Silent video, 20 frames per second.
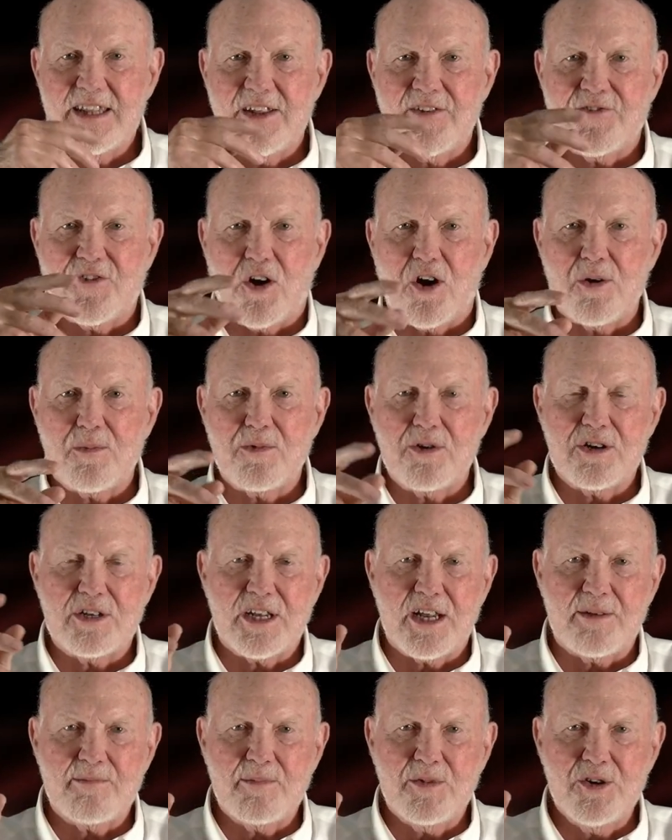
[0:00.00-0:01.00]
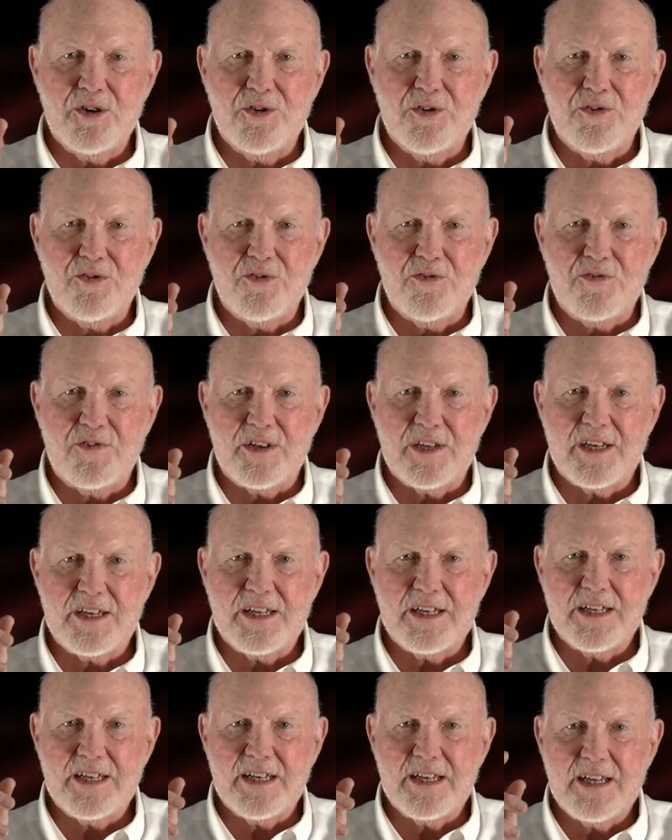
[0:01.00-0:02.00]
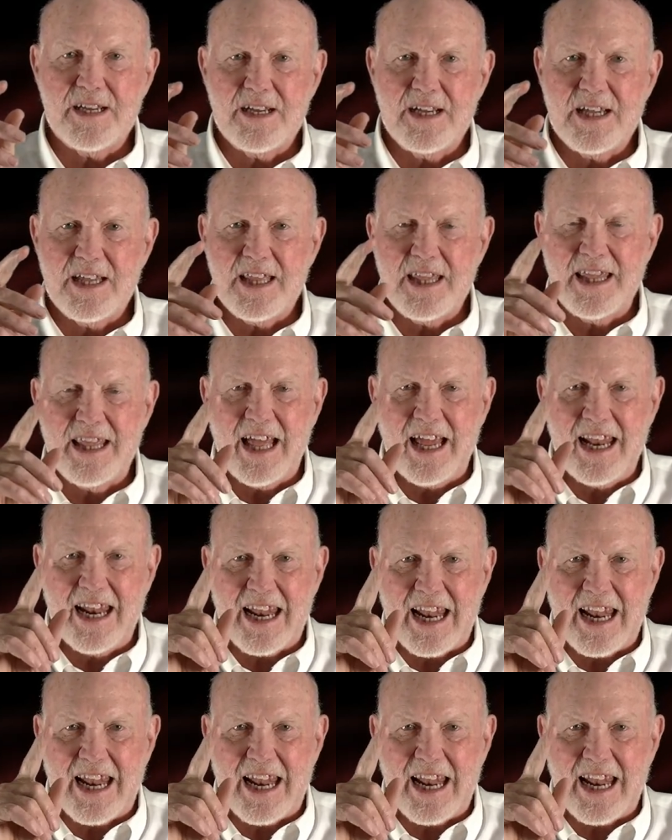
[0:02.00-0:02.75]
The farmers that moved, they